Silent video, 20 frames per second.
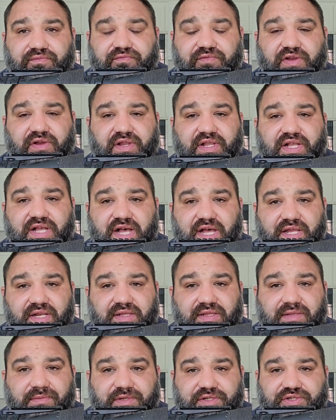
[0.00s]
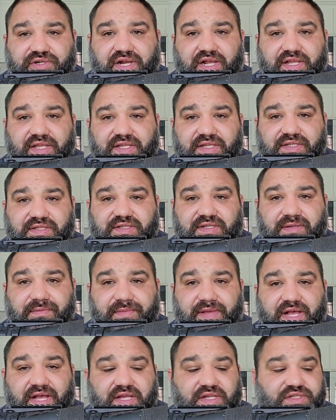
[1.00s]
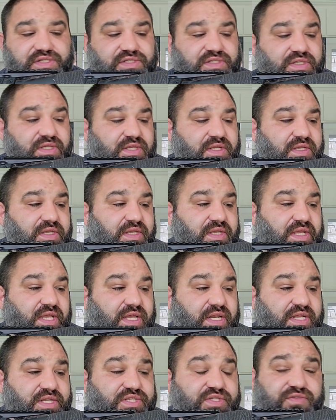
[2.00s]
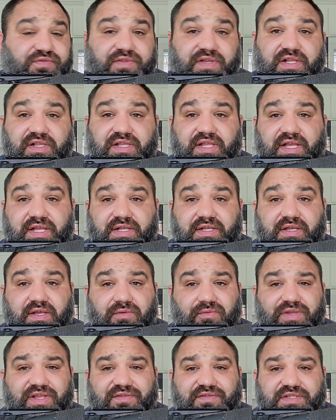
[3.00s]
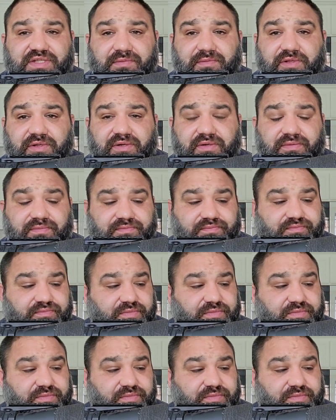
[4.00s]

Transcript: very kind and let me try his at a match. And I just felt like we have similar,